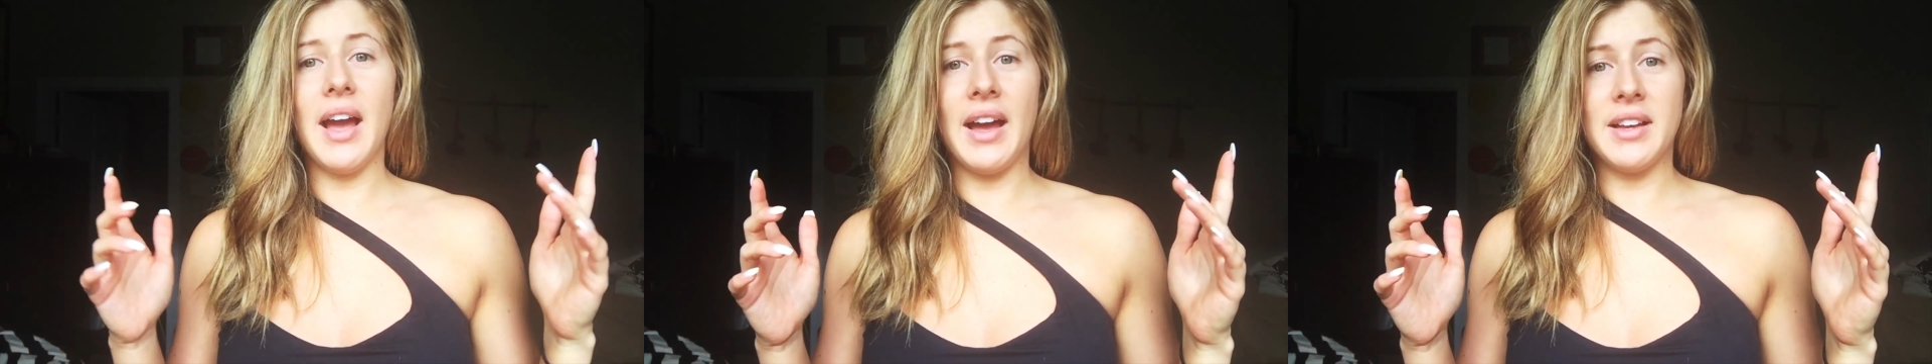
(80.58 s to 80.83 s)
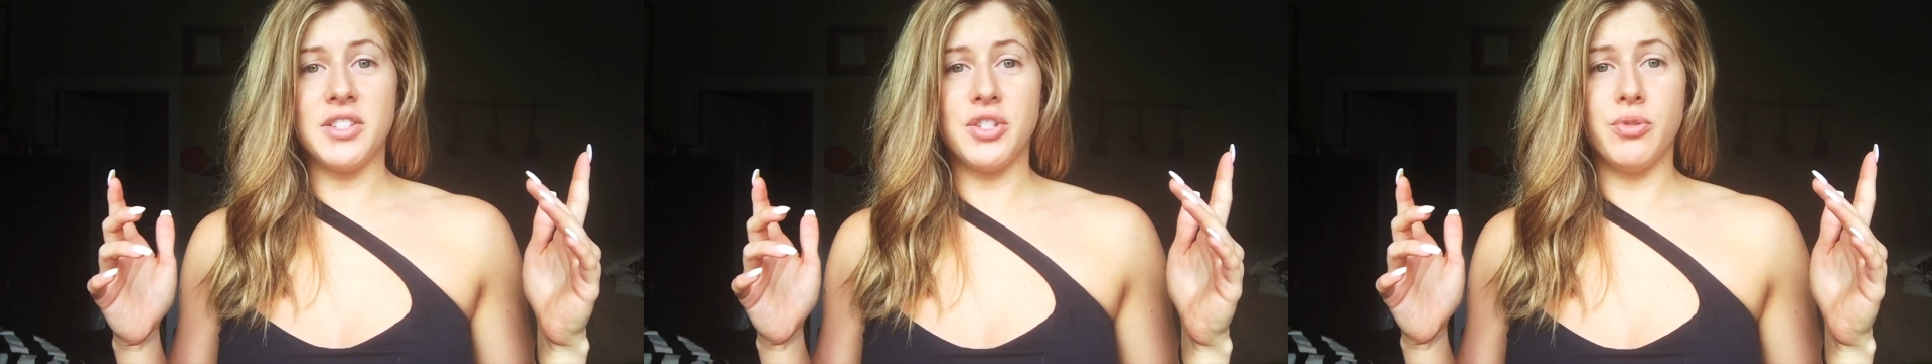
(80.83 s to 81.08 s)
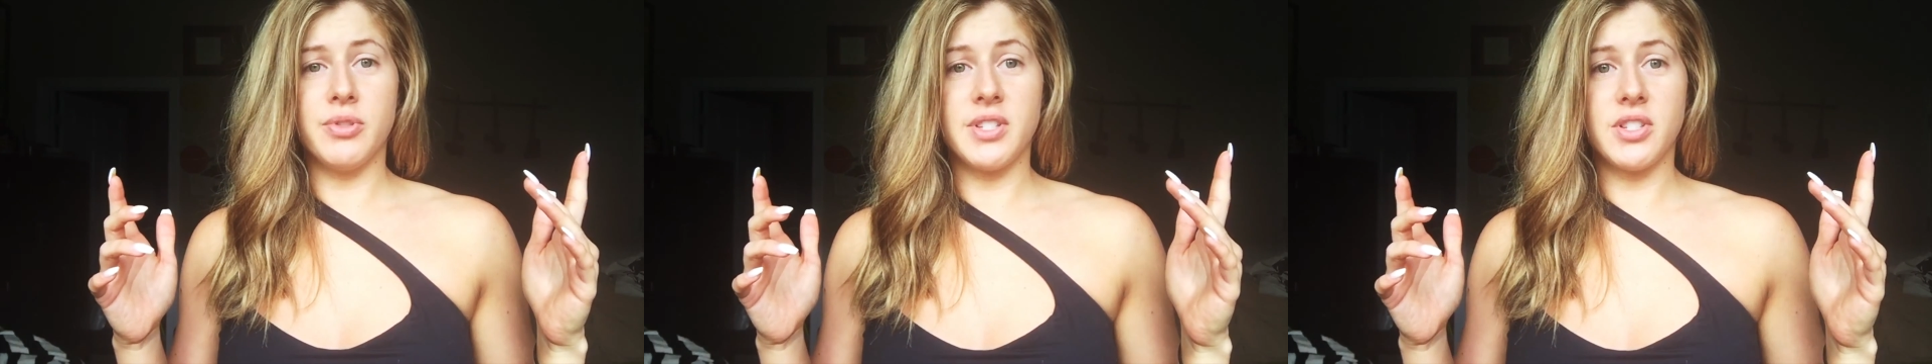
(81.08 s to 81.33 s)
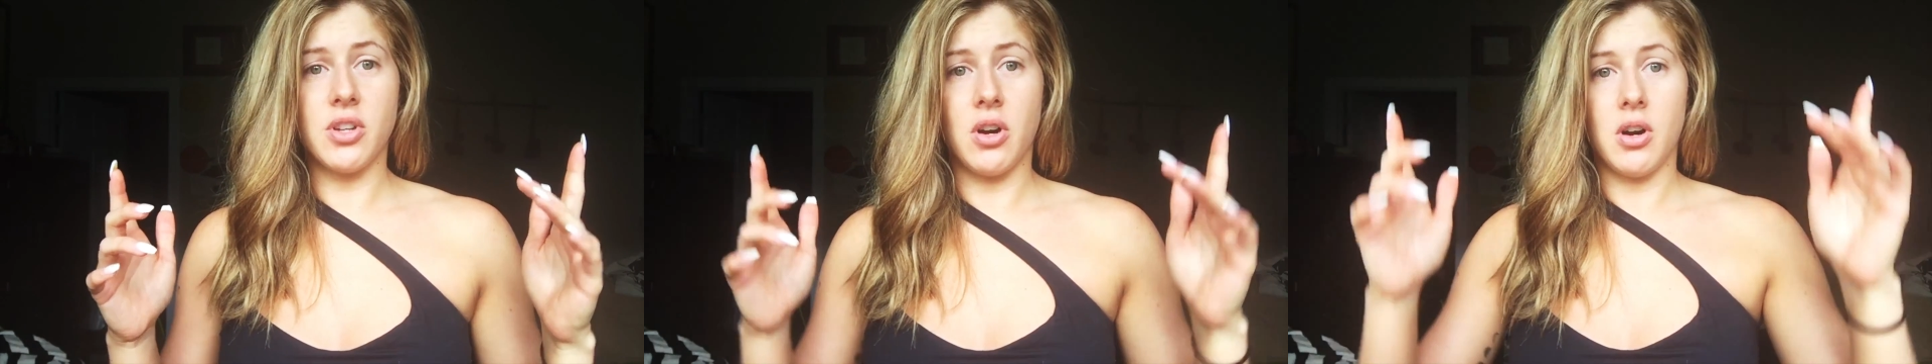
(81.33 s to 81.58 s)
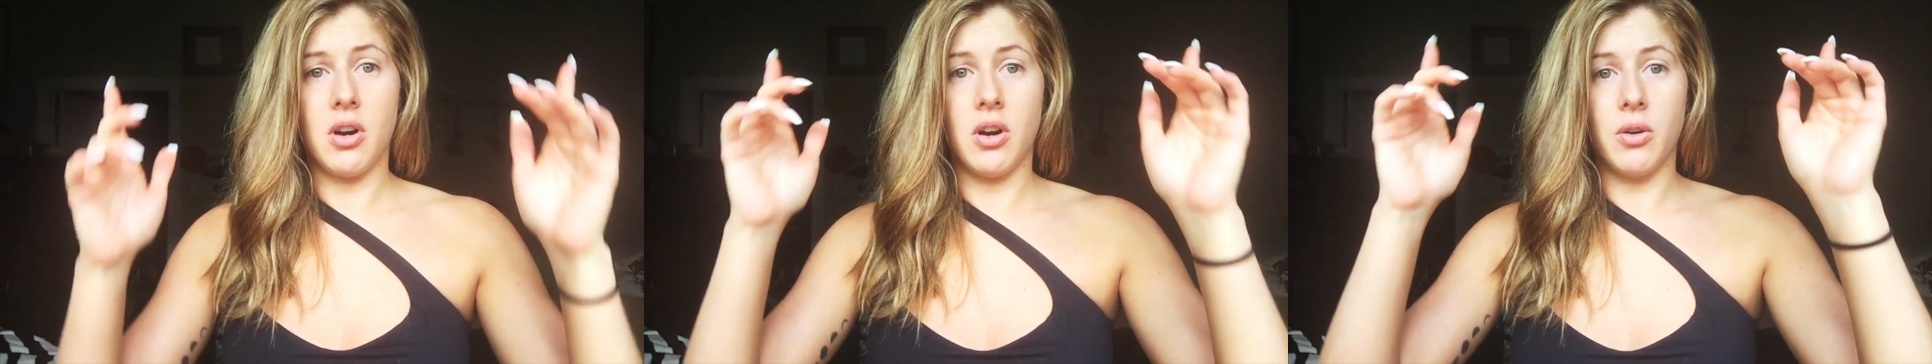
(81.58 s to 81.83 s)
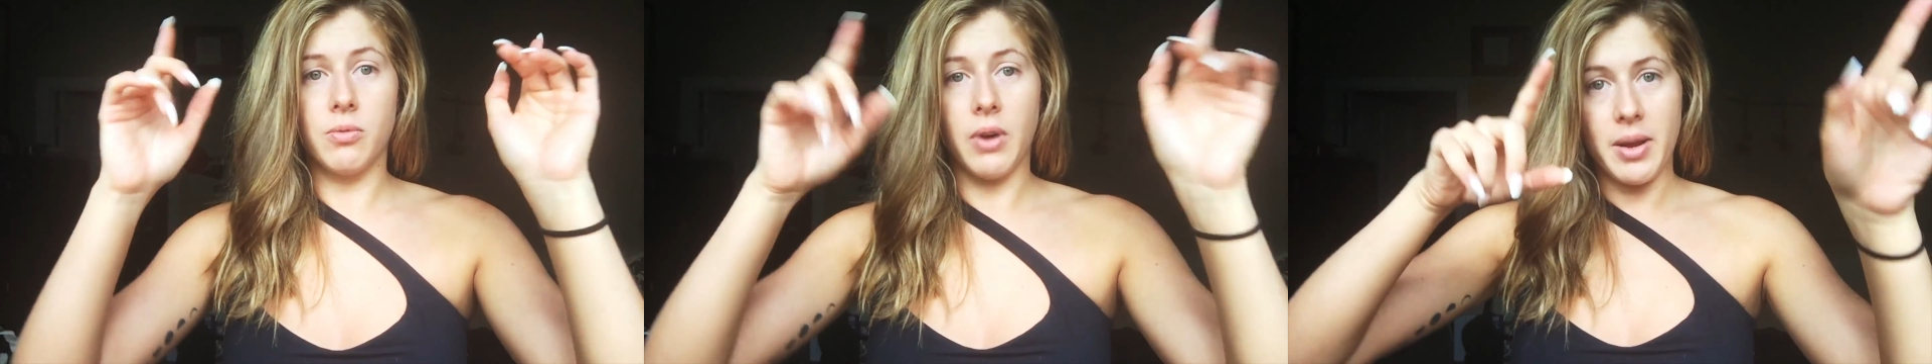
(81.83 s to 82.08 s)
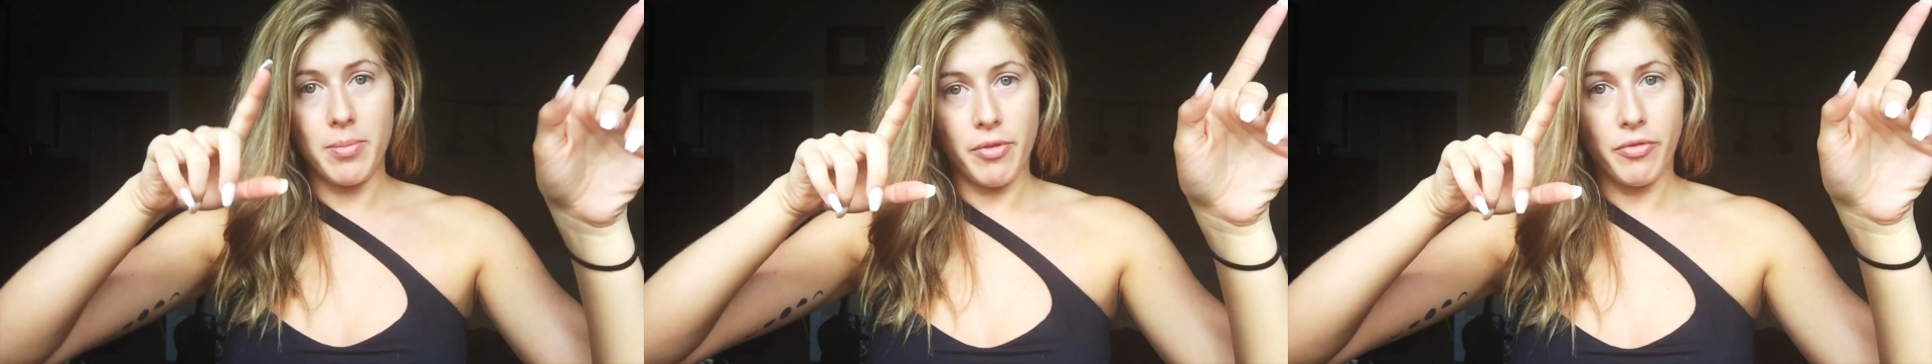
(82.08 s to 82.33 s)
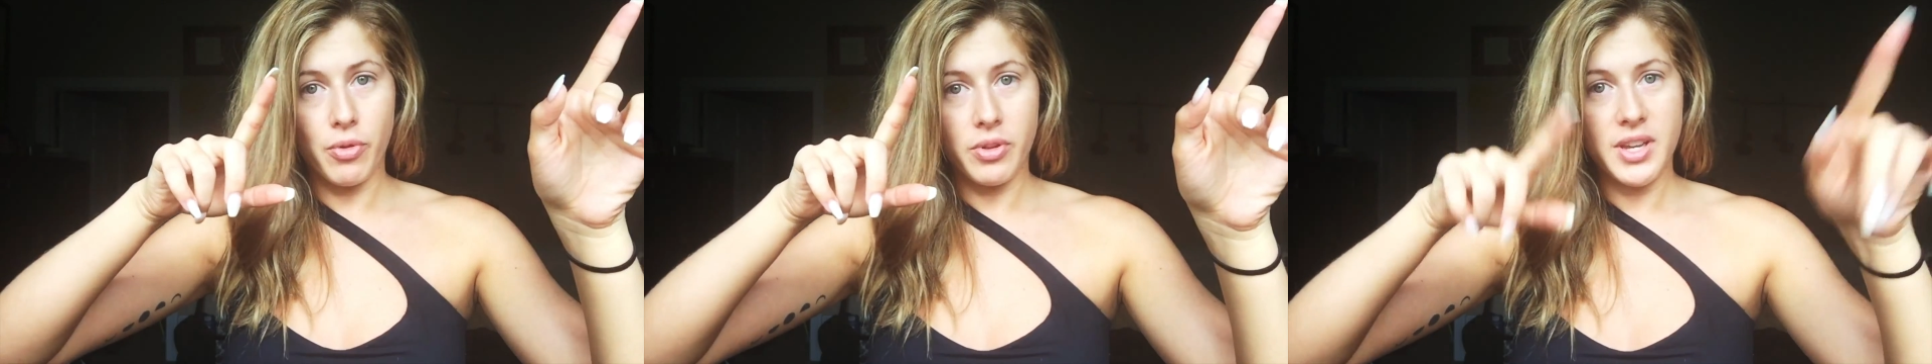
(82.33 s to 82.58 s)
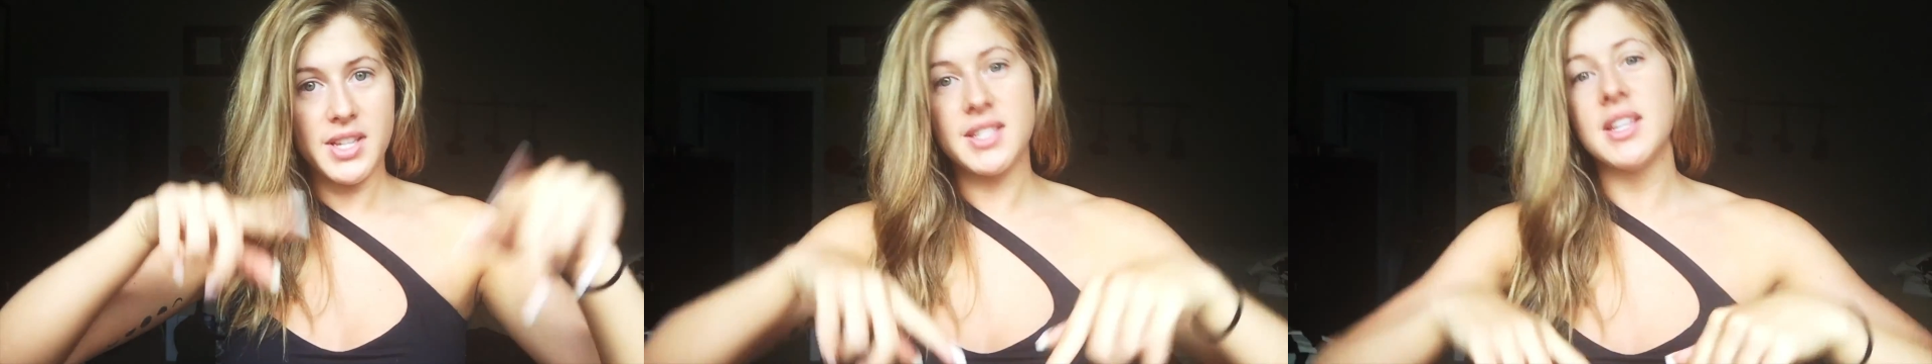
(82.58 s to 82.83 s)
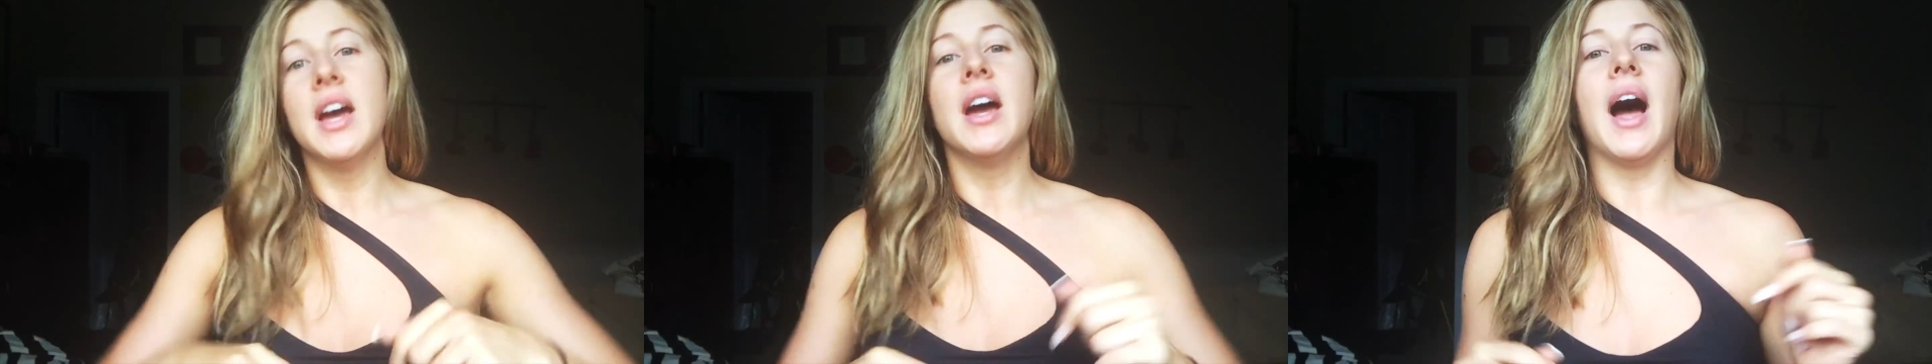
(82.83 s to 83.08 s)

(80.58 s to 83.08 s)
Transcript: as you saw right before this,